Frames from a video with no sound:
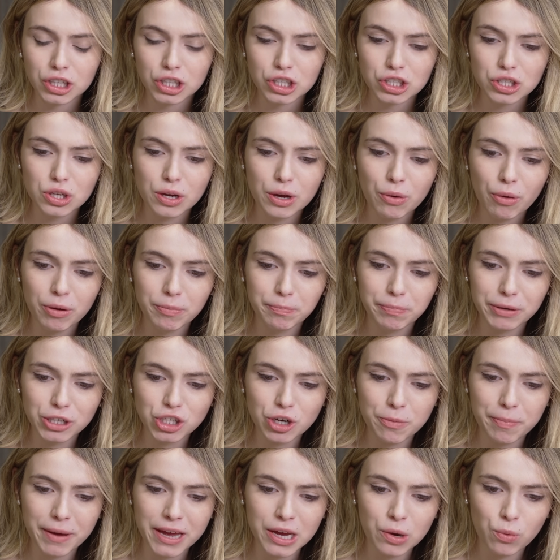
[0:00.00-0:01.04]
So he went
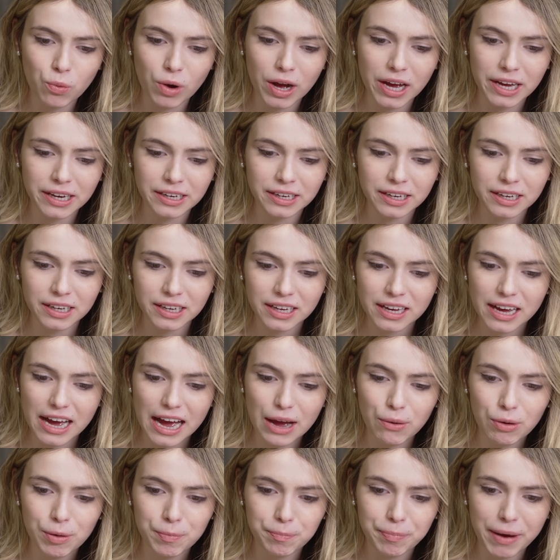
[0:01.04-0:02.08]
bishop a1,
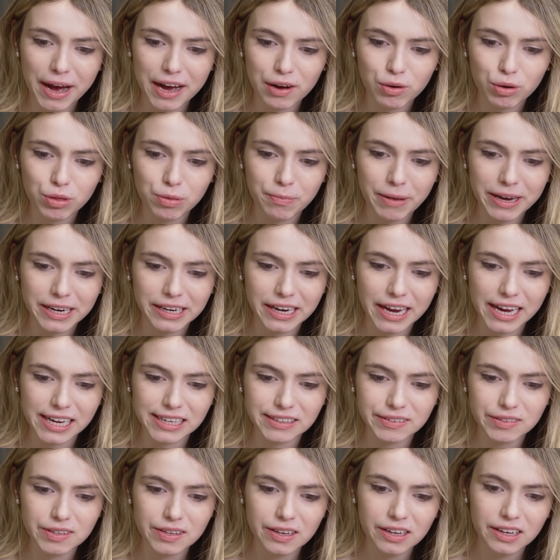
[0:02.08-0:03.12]
I went back with my
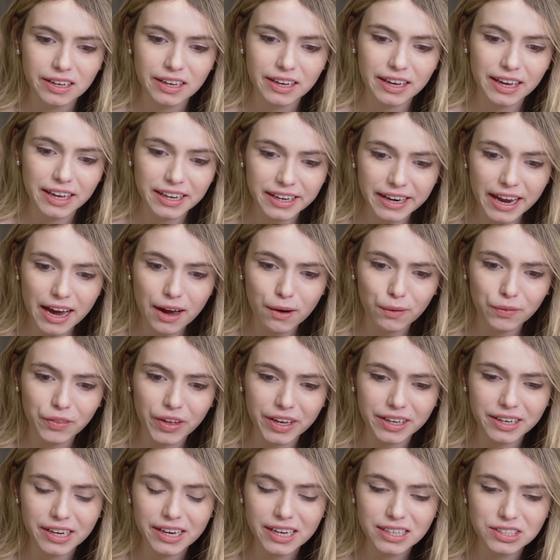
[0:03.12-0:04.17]
knight, and now the
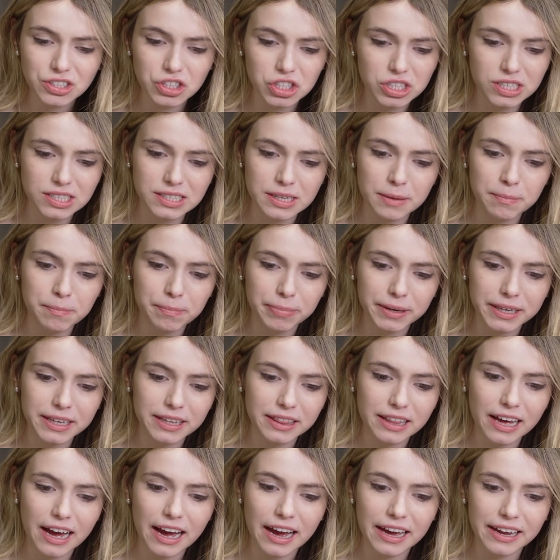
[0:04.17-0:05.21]
idea is just simply
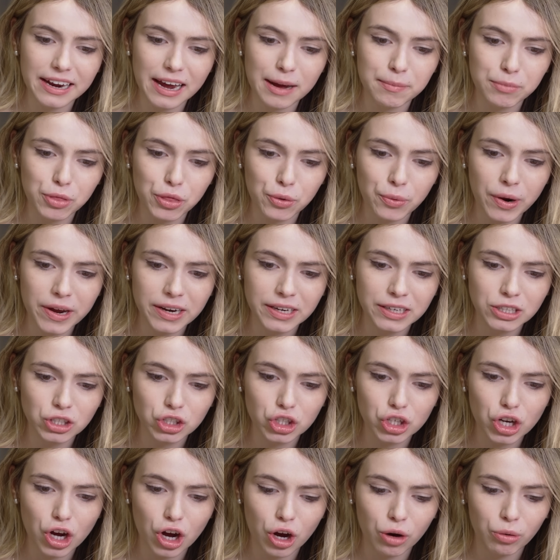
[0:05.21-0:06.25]
that I'm threatening
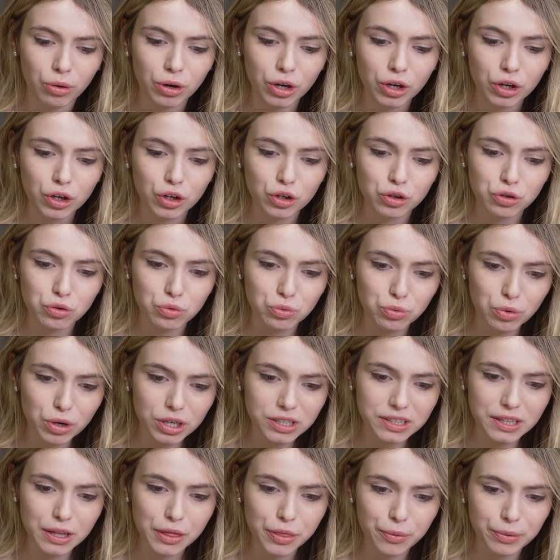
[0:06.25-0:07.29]
to go
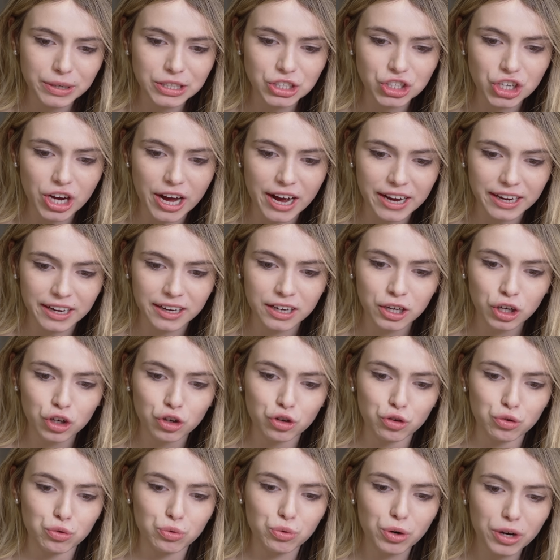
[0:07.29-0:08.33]
rook d3 check,
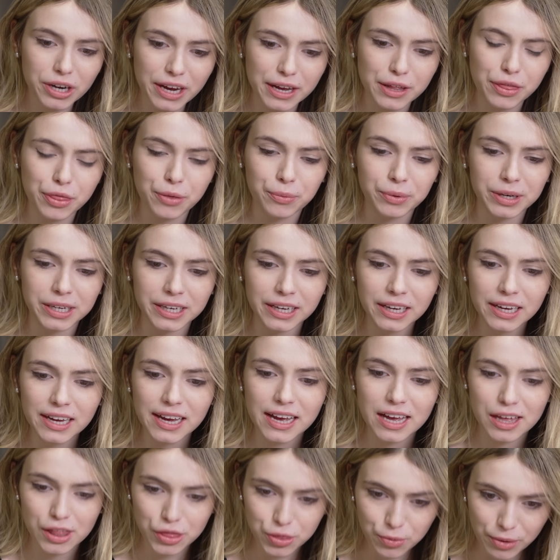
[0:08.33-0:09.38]
rook a3,
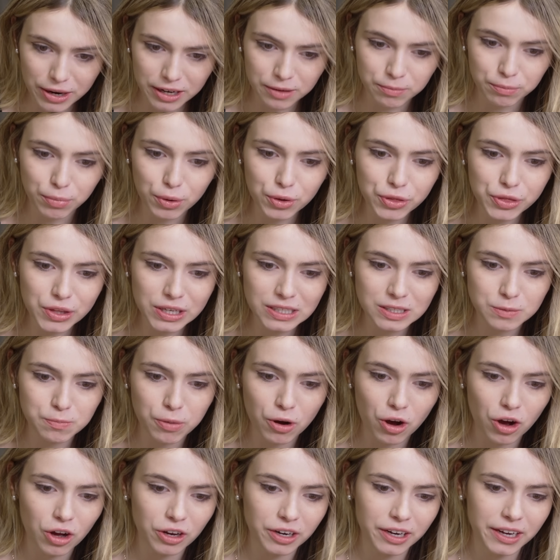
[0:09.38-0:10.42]
and threaten both this
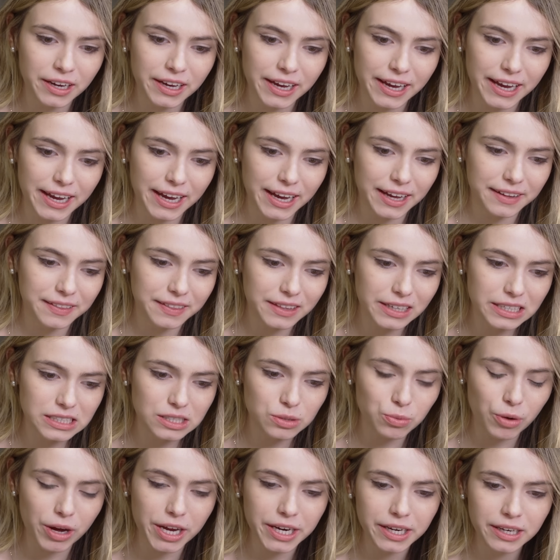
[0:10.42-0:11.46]
pawn and
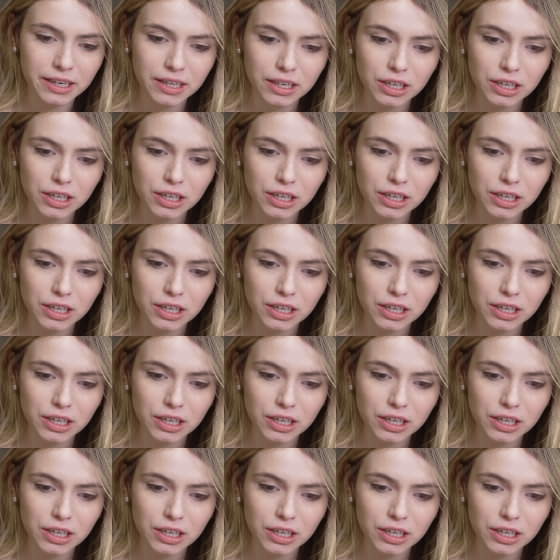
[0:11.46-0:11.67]
this one.